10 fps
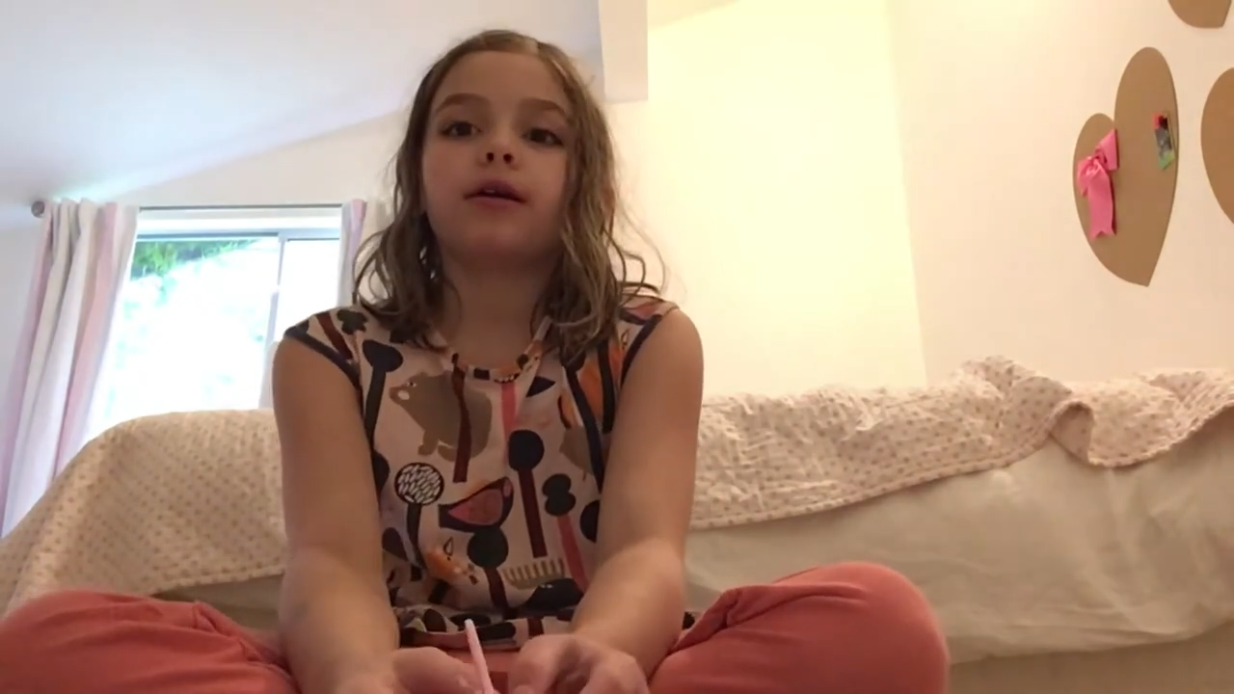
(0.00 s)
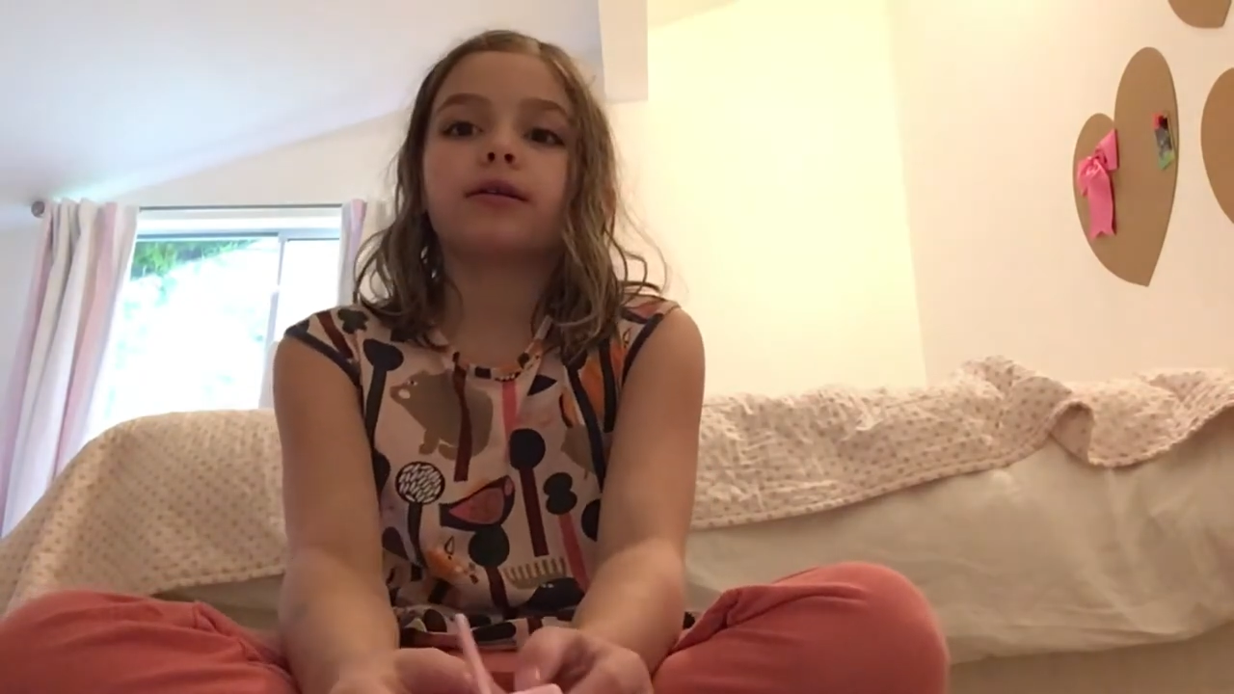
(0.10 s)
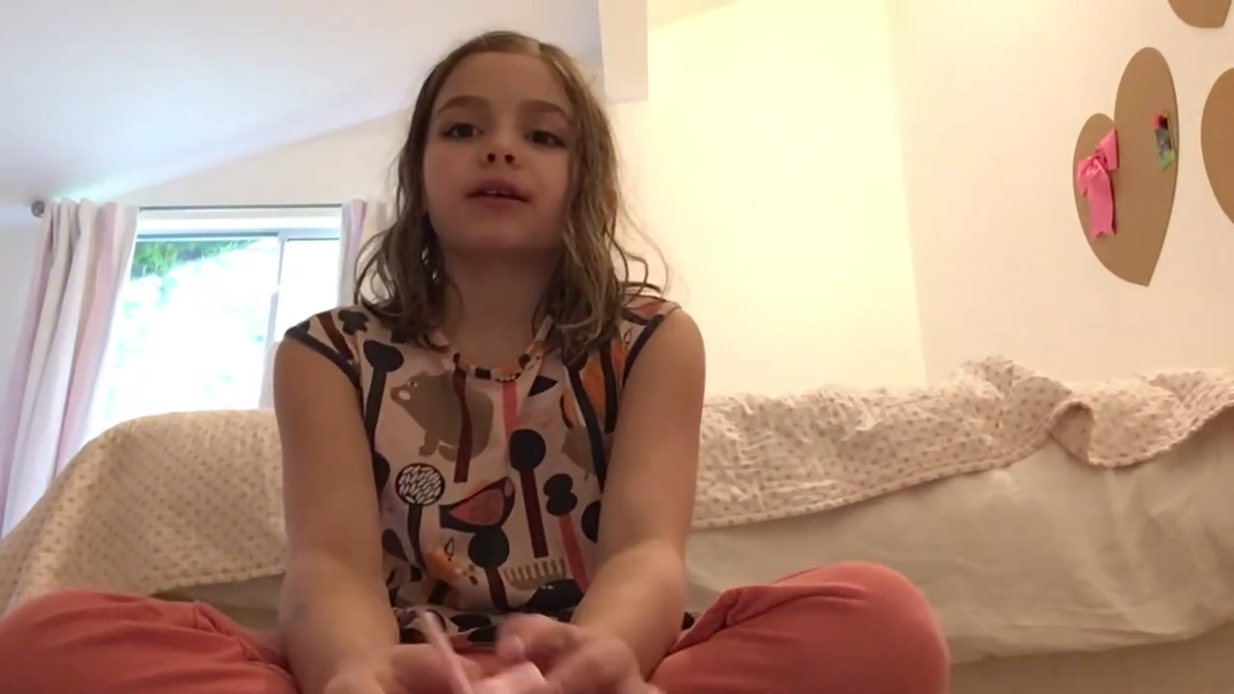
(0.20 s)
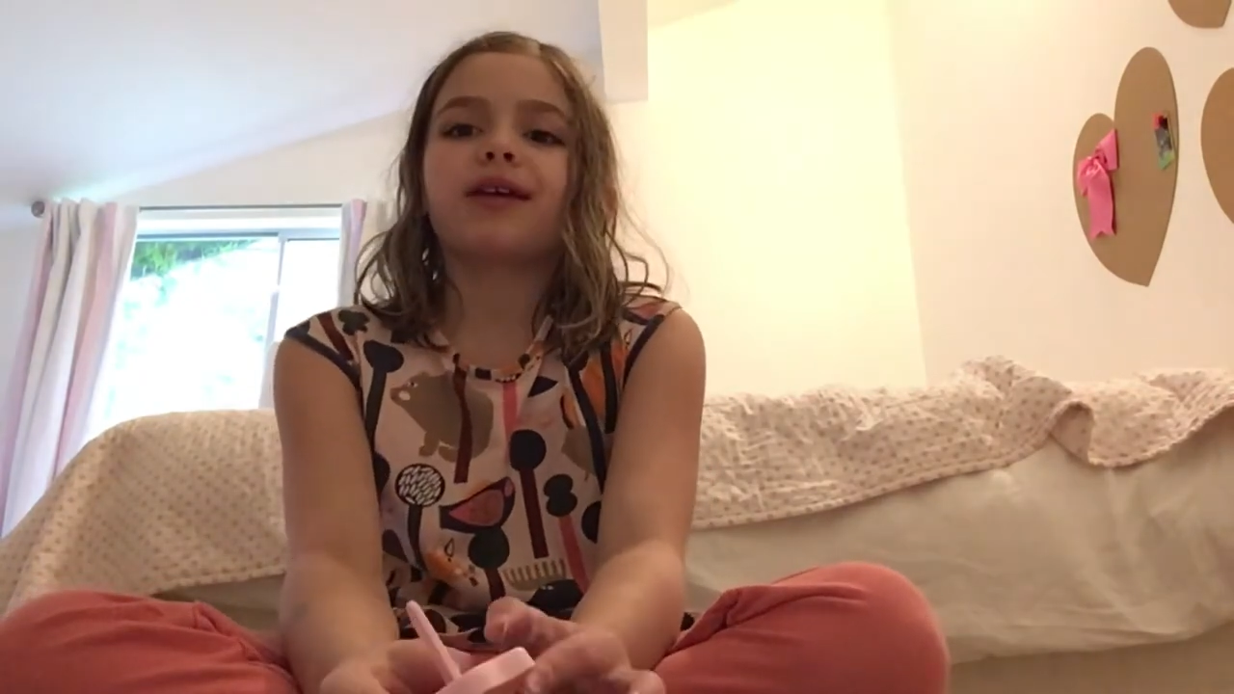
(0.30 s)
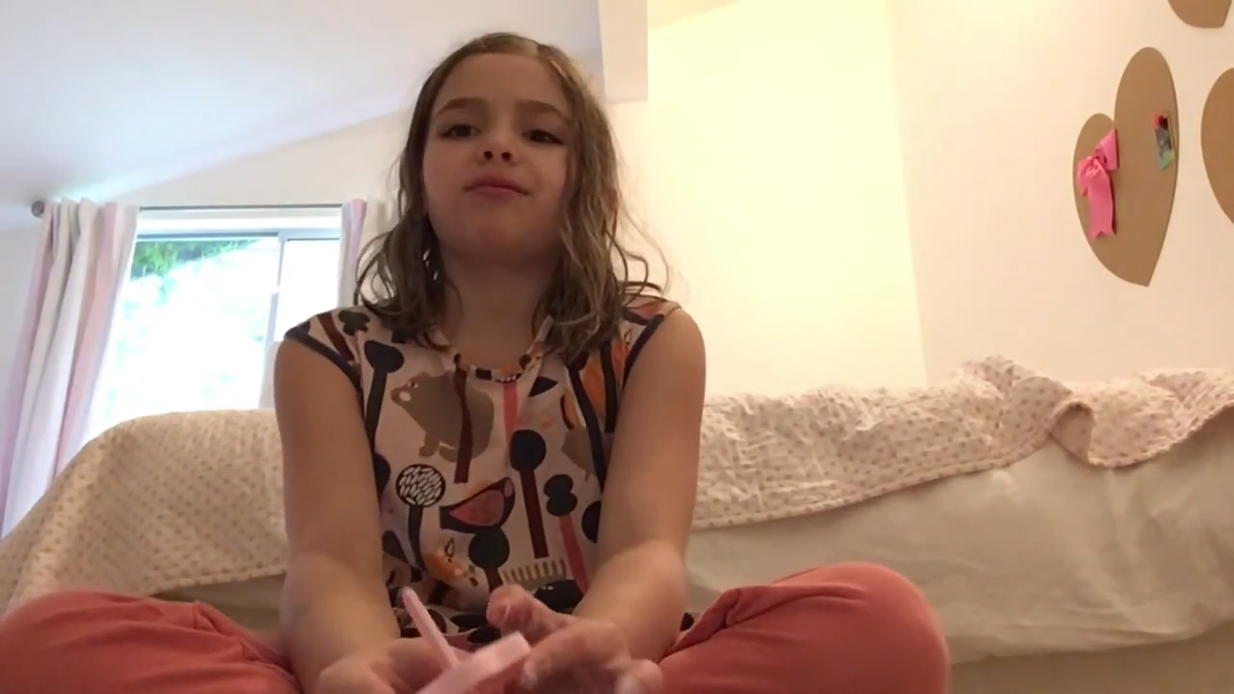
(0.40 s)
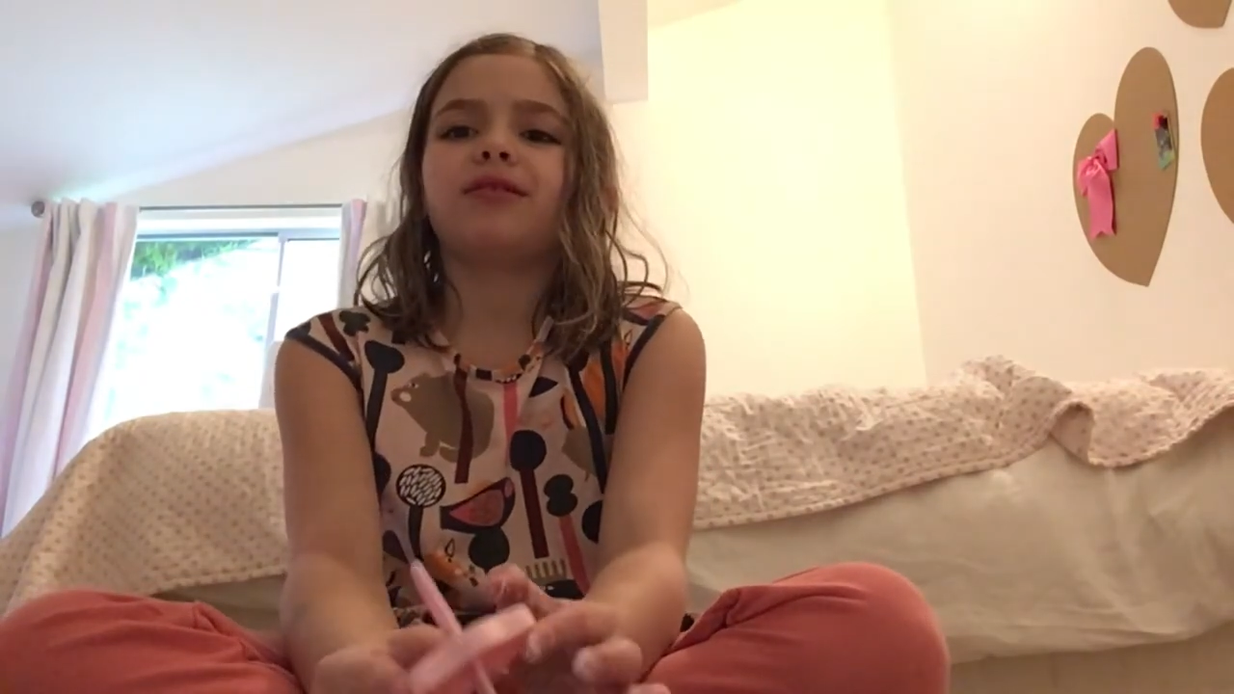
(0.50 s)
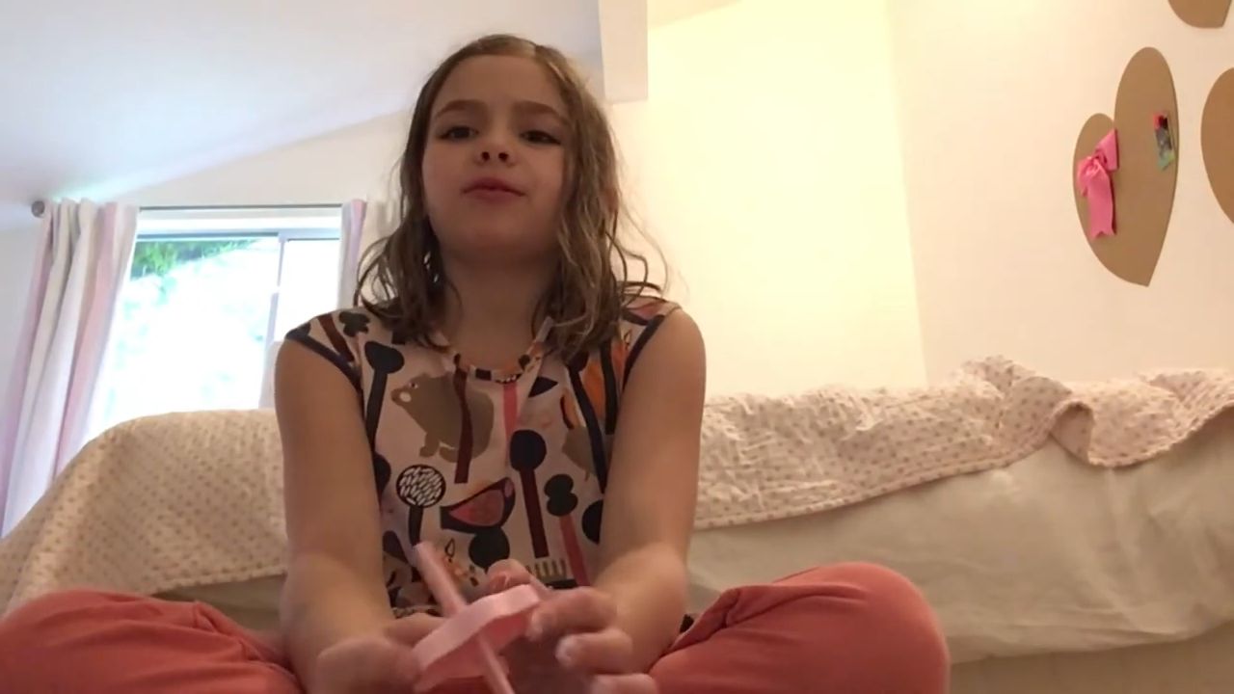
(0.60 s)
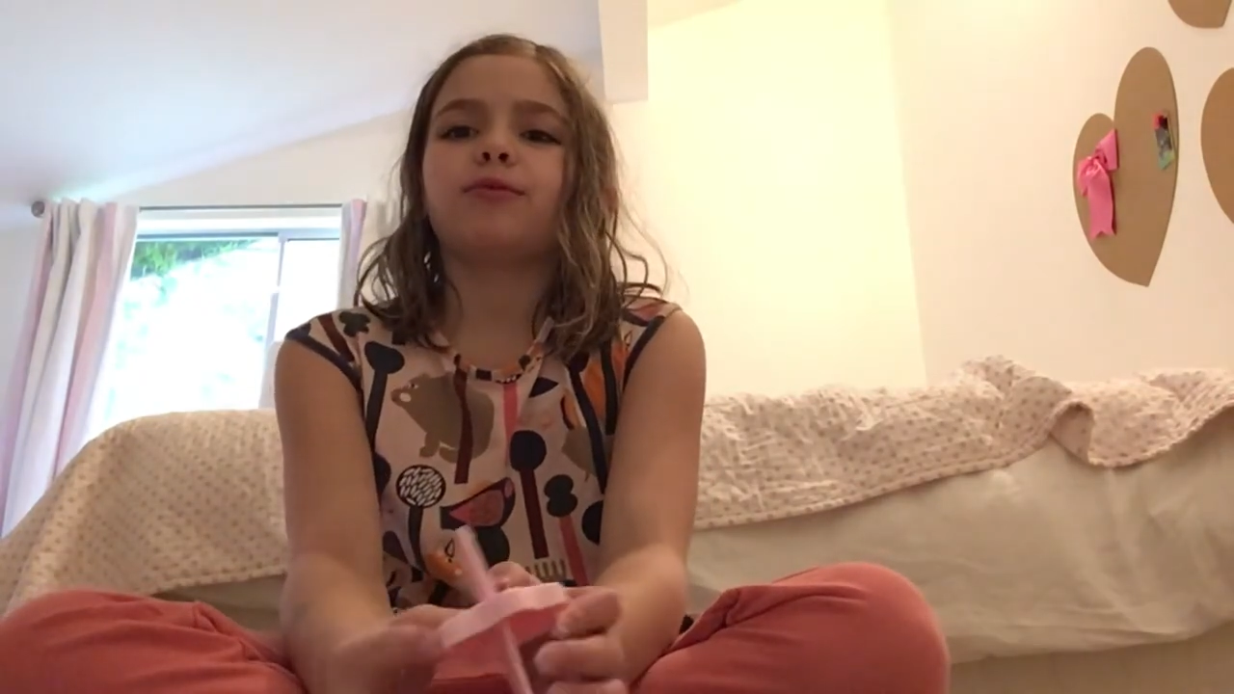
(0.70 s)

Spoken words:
It's kind of